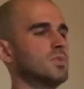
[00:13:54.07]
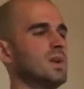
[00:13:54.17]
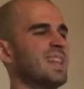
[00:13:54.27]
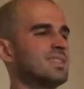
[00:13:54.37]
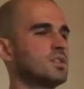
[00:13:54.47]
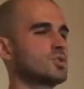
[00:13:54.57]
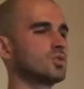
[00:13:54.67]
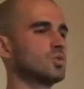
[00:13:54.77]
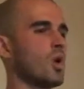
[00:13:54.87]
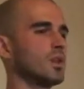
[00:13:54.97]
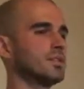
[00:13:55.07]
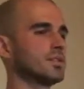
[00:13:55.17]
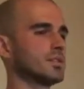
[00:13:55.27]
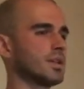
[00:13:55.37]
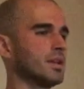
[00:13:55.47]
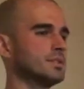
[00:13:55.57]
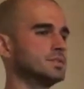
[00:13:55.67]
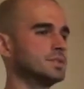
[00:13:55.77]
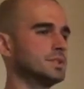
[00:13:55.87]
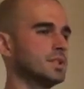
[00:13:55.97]
relating to duality
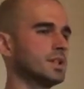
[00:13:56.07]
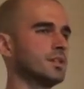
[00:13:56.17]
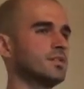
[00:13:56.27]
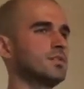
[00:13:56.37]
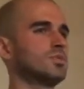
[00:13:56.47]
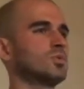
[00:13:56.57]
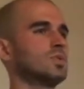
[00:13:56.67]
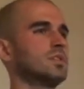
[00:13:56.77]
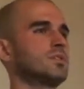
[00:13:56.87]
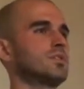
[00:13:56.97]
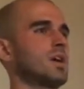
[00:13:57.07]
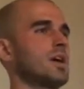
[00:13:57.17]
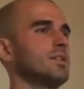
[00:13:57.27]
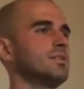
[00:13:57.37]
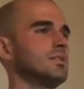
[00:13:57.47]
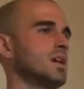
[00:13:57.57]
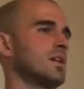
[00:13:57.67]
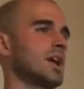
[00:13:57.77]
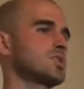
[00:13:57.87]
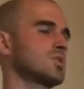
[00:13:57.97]
and uh, his student said,
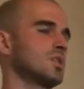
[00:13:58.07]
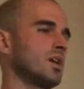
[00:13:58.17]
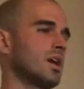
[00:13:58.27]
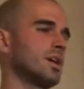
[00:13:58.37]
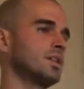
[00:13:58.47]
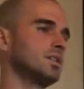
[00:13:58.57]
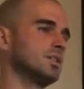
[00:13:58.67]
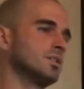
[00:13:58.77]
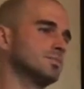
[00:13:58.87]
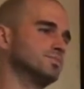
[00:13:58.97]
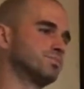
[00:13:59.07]
ah, actually I